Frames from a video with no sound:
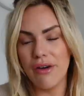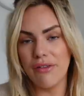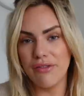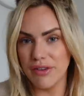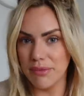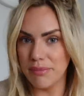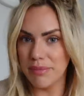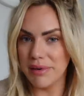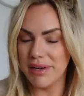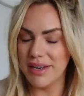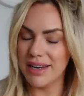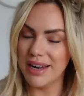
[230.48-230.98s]

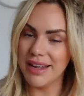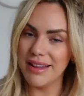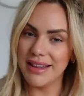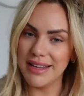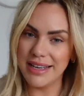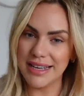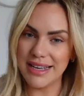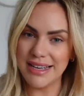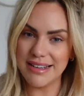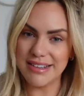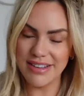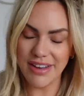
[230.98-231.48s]
often put like the
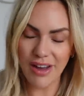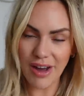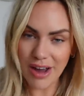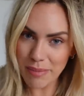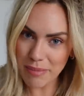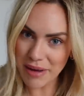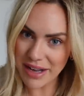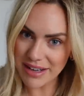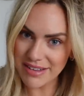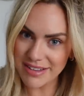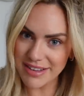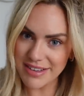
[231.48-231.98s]
kids'
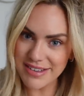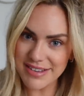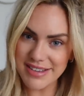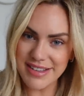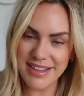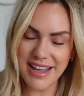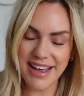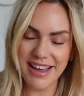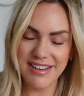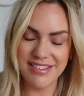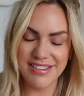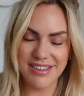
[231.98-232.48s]
iPads under
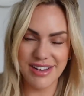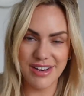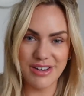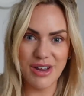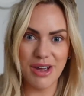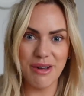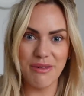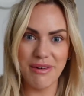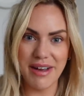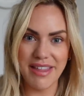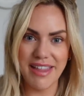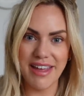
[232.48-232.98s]
there so they
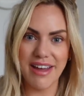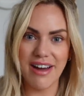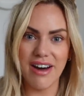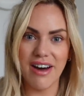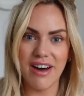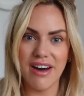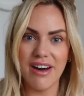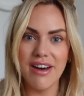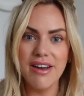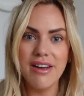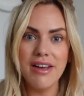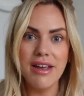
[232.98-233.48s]
know where they
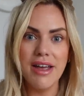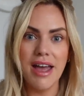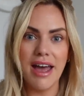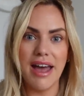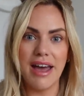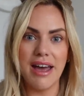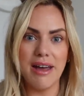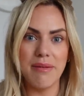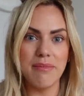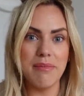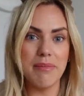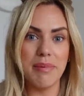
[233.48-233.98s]
are.
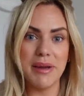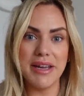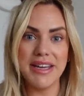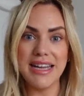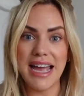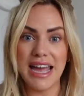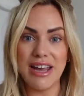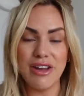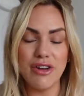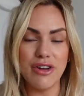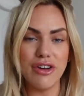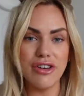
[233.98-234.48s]
But
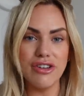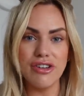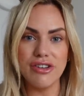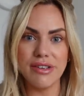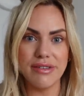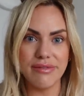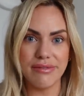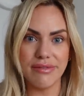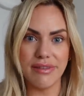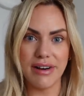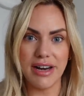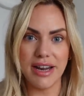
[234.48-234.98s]
yeah, you can use
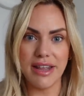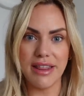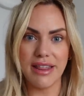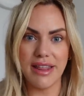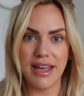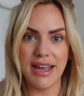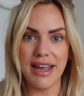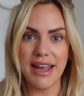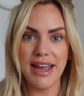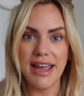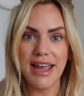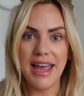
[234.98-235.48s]
it for
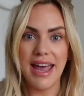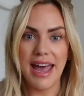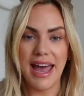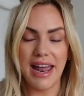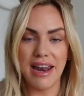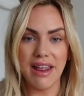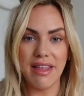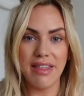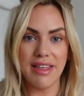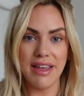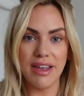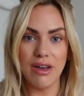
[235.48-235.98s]
anything.
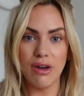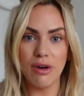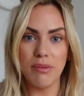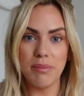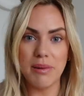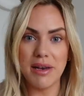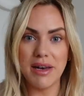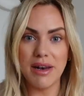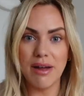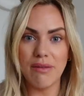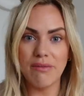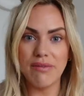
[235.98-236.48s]
And I think it would
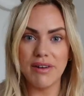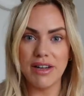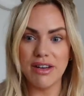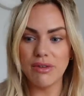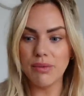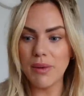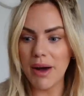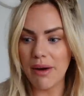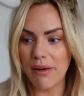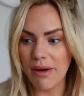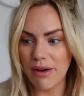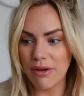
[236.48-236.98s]
be lovely
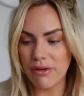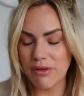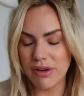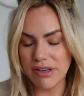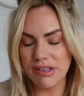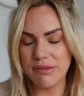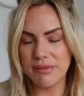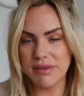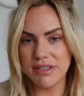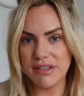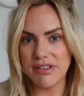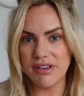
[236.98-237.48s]
as well at
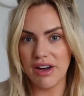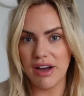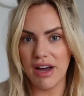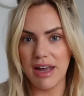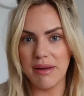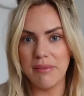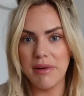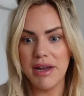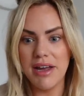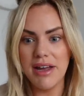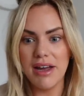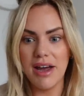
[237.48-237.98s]
Christmas
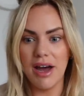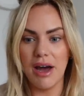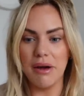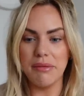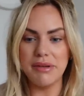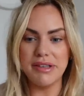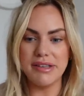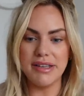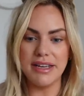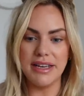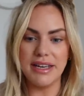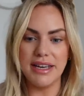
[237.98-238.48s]
time. I
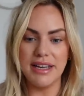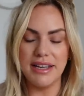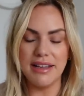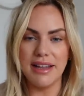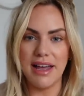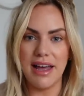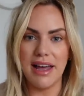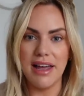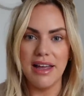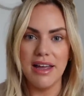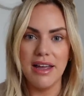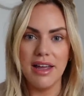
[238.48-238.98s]
was thinking
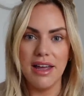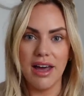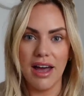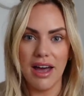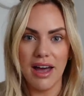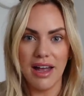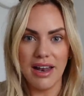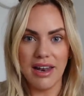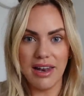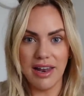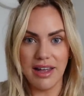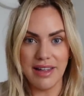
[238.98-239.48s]
that
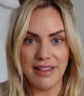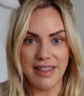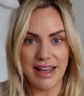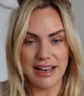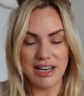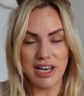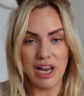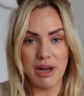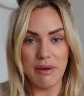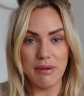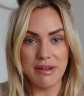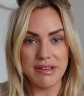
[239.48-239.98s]
like
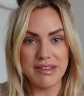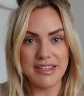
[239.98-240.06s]
that lower